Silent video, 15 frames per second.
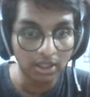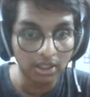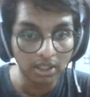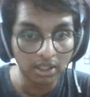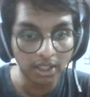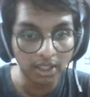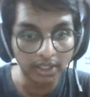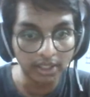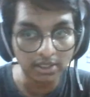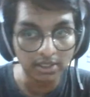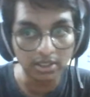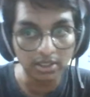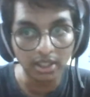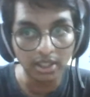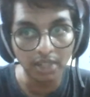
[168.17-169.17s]
It doesn't
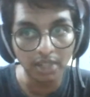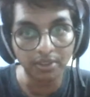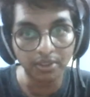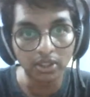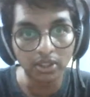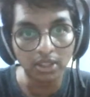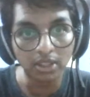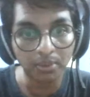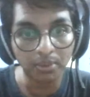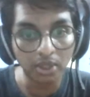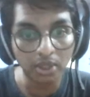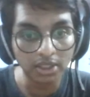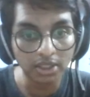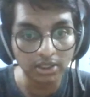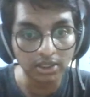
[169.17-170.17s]
really affect the
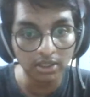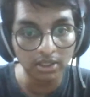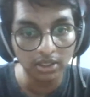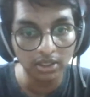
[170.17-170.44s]
communication.